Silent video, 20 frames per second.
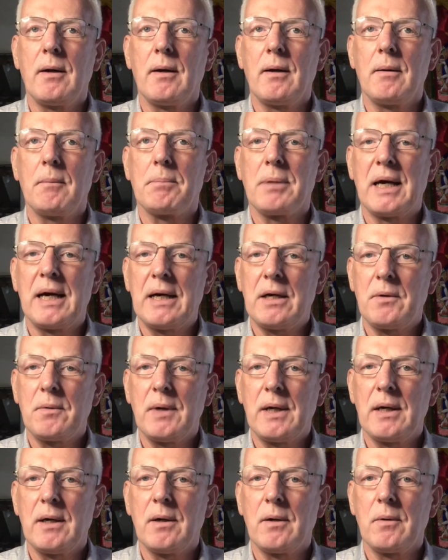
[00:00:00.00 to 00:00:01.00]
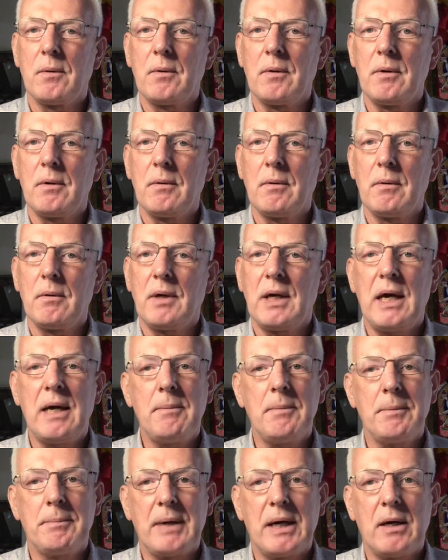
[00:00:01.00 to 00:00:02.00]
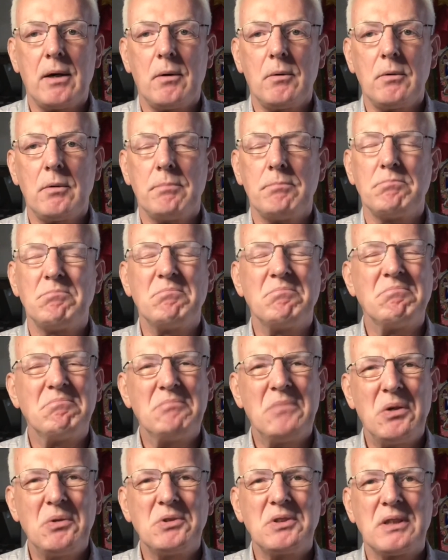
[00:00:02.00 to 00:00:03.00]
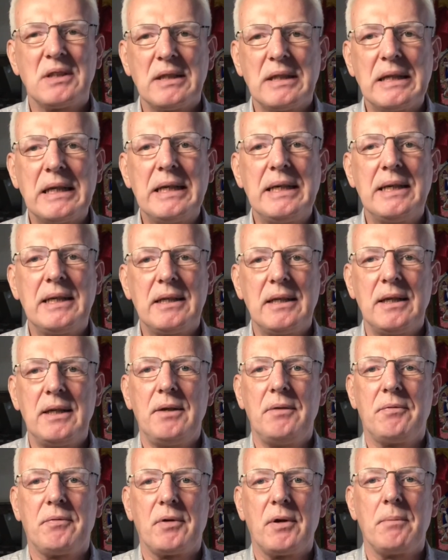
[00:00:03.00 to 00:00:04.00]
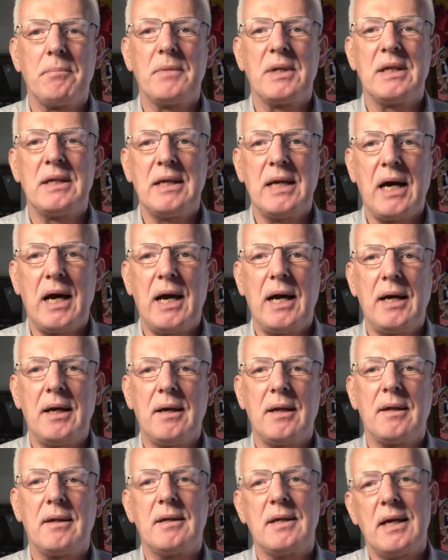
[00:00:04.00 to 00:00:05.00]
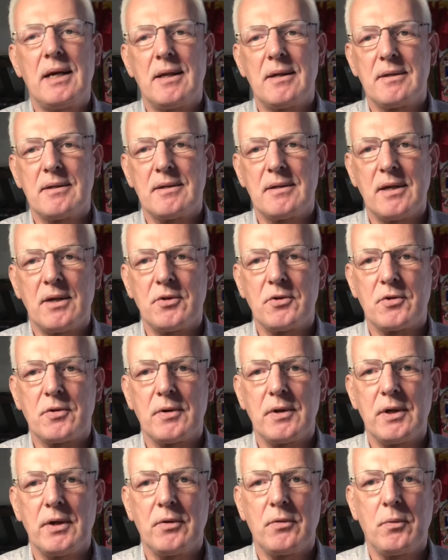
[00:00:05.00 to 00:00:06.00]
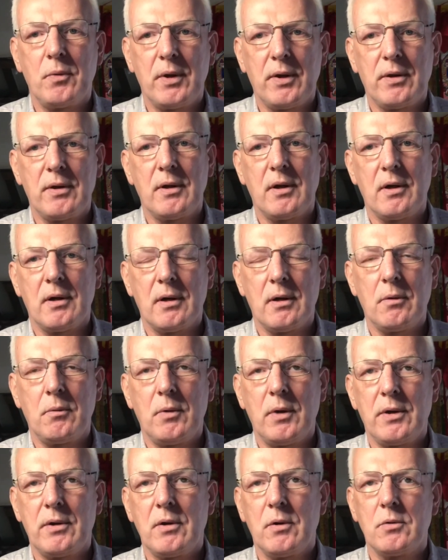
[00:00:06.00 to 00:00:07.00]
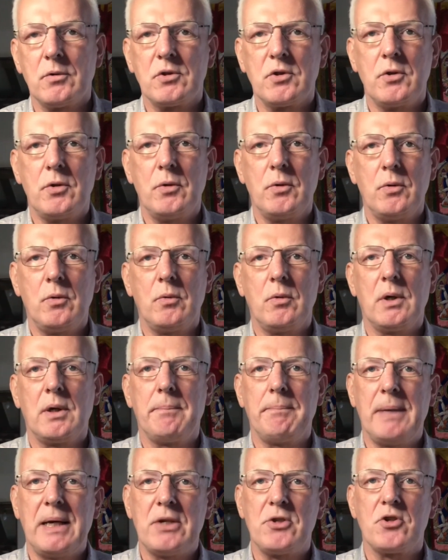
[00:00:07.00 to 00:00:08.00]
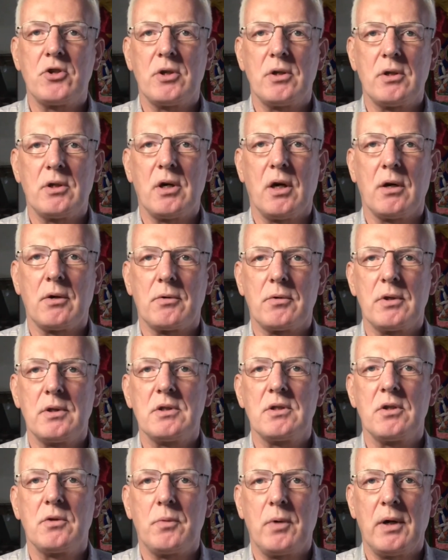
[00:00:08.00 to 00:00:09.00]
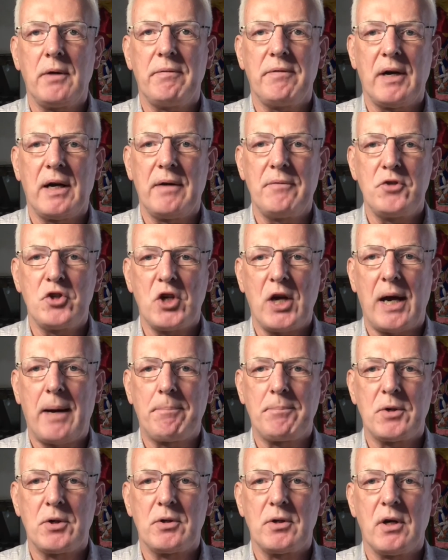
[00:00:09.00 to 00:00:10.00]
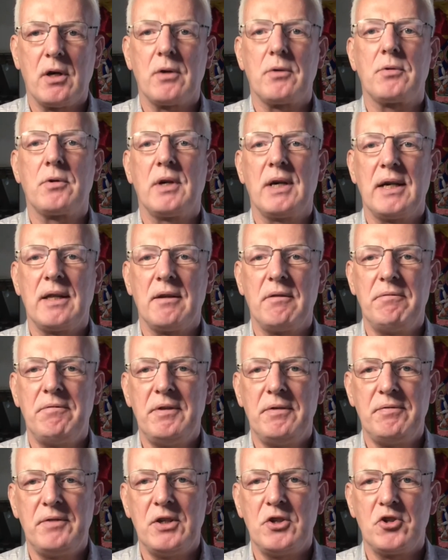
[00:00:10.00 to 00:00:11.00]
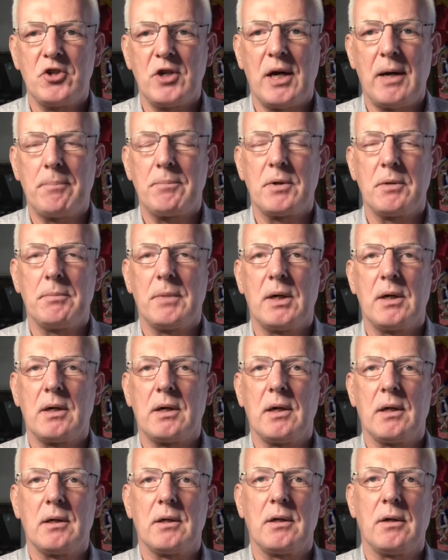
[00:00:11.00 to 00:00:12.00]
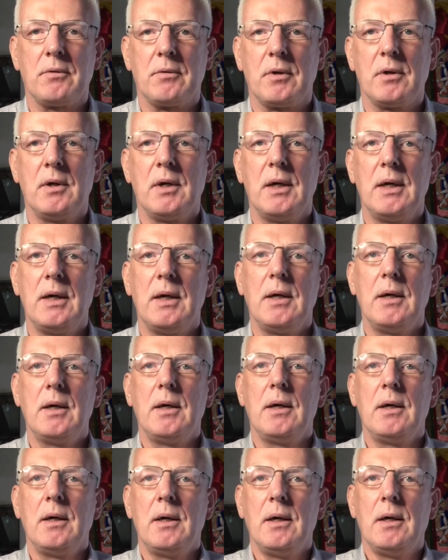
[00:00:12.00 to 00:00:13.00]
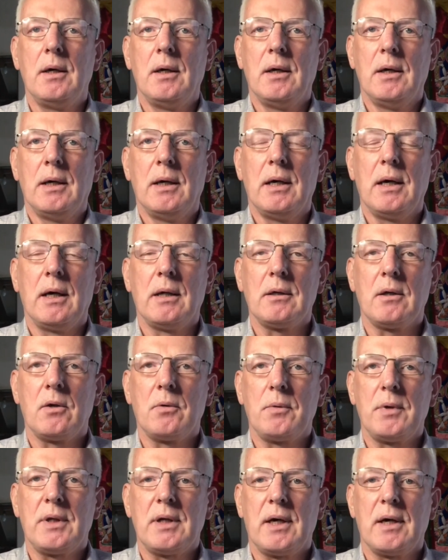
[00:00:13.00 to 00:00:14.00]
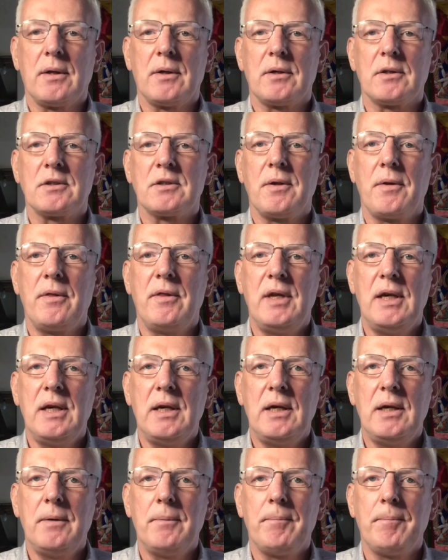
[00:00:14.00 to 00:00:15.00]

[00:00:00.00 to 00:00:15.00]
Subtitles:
black ground came about most likely from the 9th, 10th centuries with those two mentioned tantras, the 25 chapter tantra and the 50 chapter Mahakala Tantra, along with others. The